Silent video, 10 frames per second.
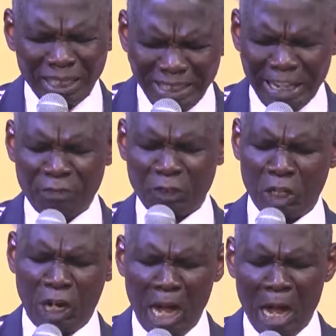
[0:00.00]

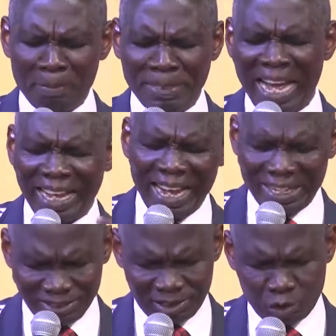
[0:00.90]
Lift up thy
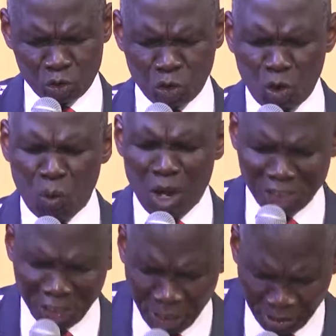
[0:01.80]
hands
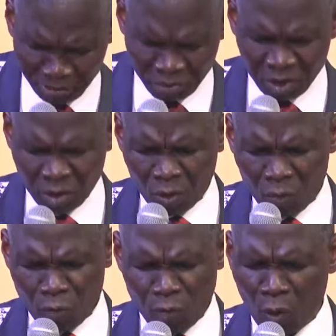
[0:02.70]
towards
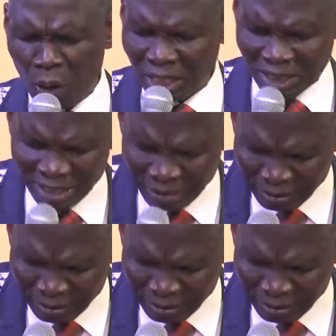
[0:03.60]
him. For what?